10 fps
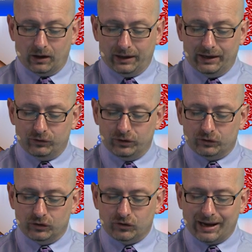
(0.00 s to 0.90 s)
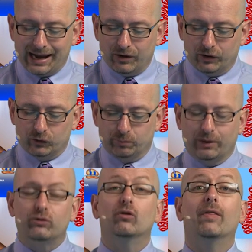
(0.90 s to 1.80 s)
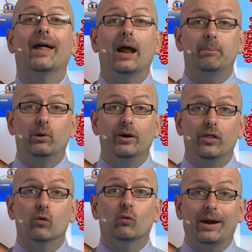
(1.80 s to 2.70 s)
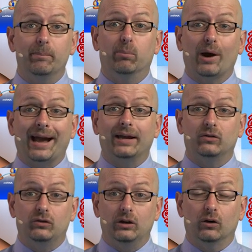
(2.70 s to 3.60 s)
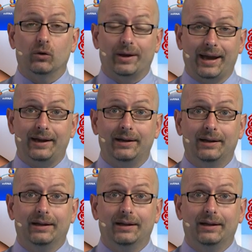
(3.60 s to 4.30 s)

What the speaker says: is this entire expression that I put in the red brackets here, okay?